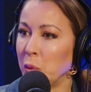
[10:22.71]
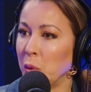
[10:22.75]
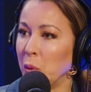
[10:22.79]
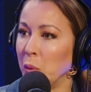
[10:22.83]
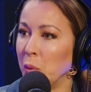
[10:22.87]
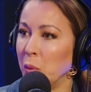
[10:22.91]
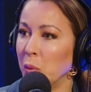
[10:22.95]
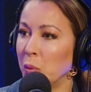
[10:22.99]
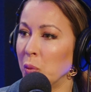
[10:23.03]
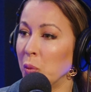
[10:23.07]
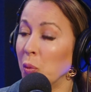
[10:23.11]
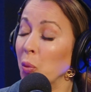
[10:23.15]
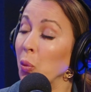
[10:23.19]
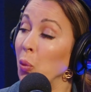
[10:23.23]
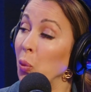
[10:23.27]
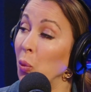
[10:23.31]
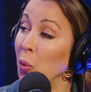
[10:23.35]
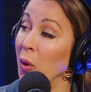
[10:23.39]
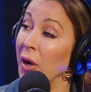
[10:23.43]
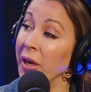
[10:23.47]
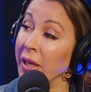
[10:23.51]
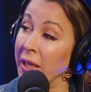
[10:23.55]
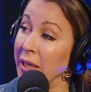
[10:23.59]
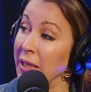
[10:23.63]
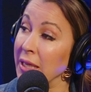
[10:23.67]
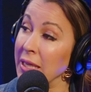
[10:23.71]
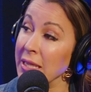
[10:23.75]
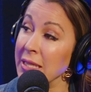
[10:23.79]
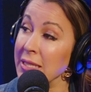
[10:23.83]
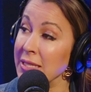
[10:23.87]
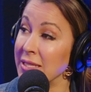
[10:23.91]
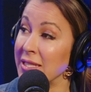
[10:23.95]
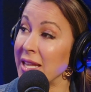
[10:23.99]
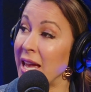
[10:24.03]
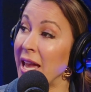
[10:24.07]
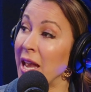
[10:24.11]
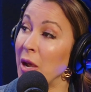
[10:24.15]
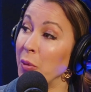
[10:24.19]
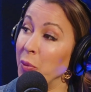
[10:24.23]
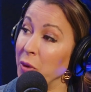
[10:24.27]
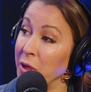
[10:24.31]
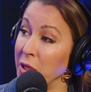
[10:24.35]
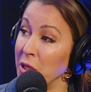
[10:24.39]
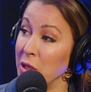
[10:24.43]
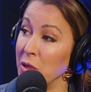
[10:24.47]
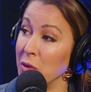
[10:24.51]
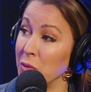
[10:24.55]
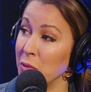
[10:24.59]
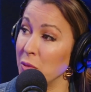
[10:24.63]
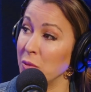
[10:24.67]
well, what did he say
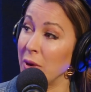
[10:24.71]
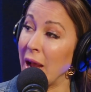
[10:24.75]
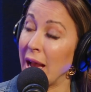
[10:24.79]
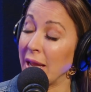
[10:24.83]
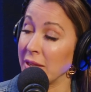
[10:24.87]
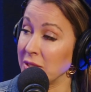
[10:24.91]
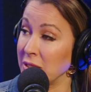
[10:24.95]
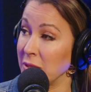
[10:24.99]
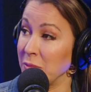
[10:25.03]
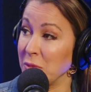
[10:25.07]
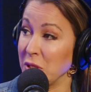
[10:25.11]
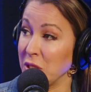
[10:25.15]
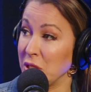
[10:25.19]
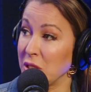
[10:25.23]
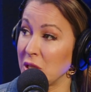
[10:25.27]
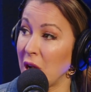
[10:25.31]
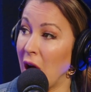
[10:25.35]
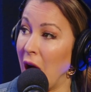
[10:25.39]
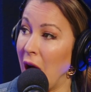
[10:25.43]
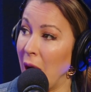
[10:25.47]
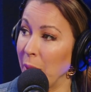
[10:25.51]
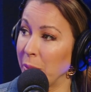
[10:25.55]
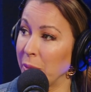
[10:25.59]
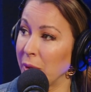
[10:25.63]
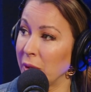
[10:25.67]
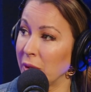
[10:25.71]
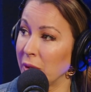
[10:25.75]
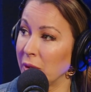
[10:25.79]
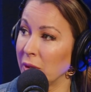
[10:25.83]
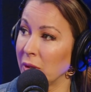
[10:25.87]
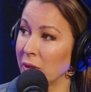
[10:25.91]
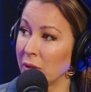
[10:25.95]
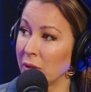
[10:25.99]
when you asked him to stop?